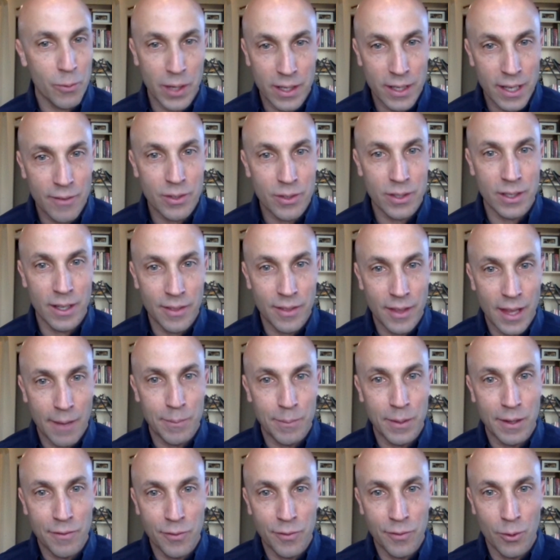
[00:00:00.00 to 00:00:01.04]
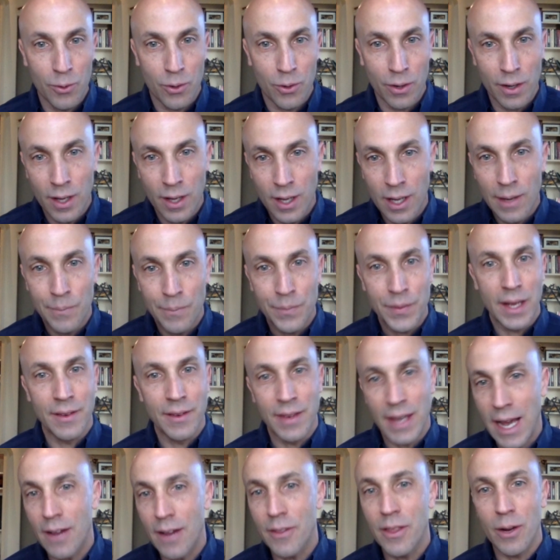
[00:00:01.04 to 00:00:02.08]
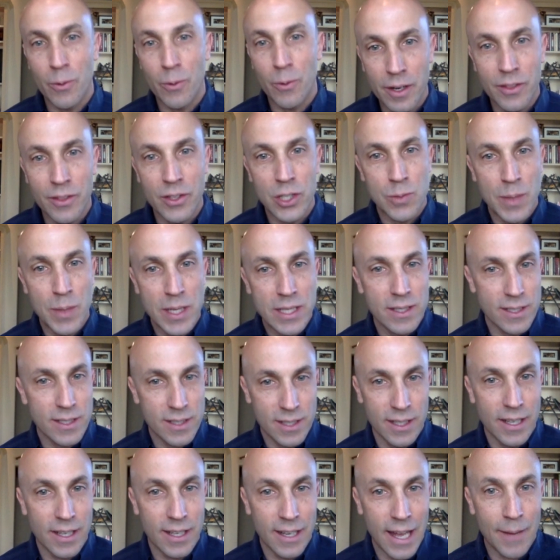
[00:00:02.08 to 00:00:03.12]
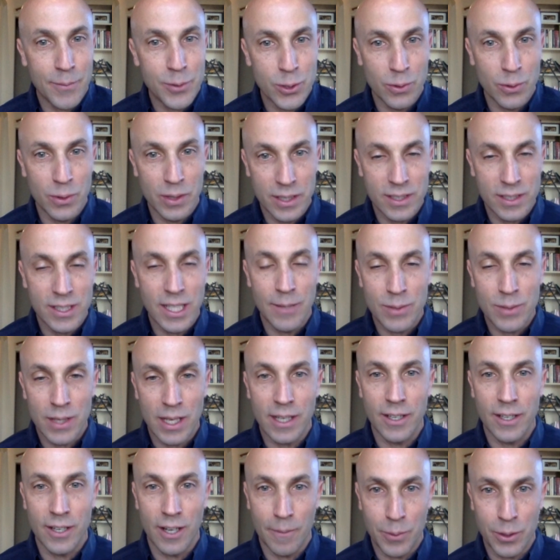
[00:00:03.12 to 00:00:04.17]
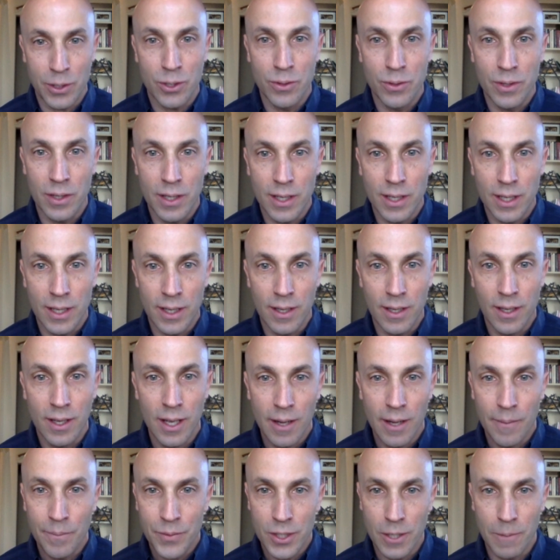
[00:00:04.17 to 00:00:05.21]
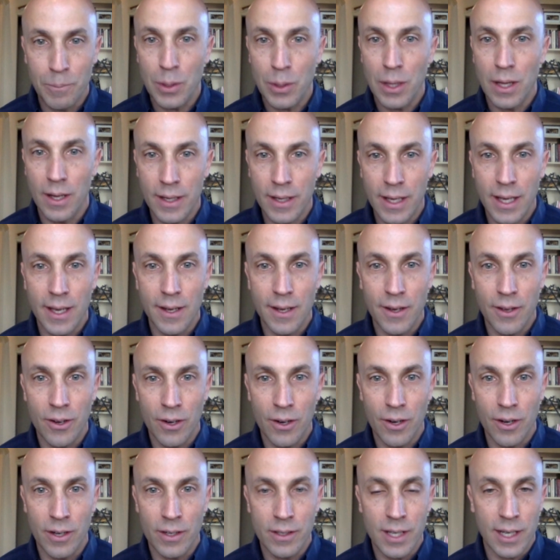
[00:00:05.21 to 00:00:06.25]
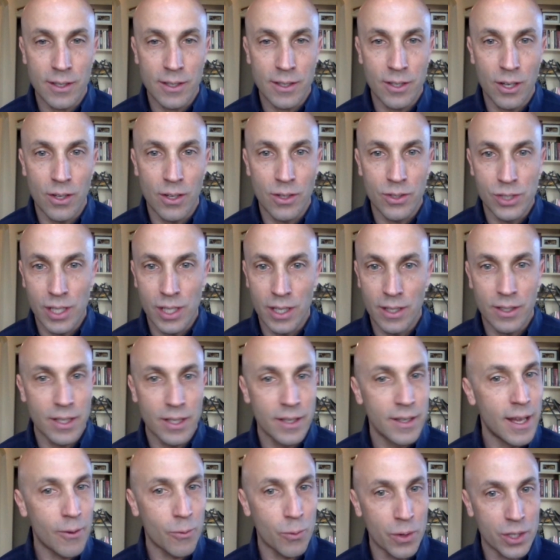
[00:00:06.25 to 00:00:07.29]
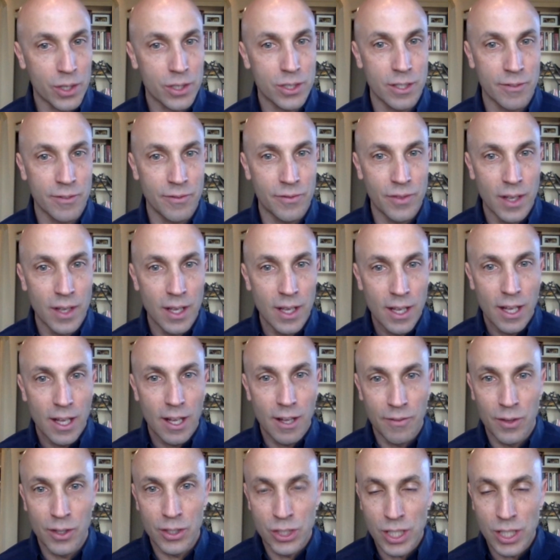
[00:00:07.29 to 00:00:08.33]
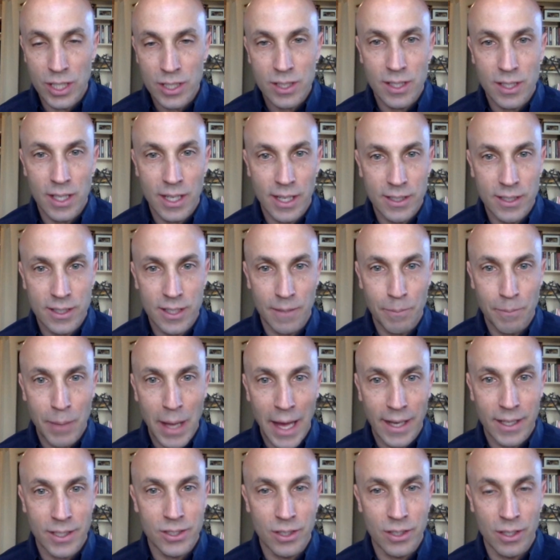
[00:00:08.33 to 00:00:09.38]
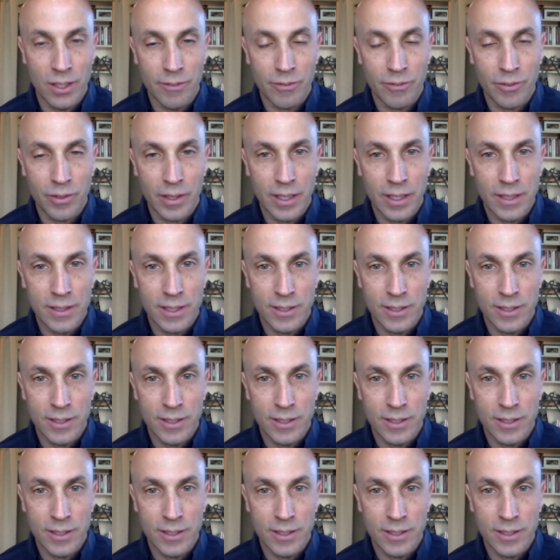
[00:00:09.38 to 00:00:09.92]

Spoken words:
We had never done that before. And now that we're in this business, it absolutely seems like an opportunity to plug in our technology into networks of logistics and package deliveries.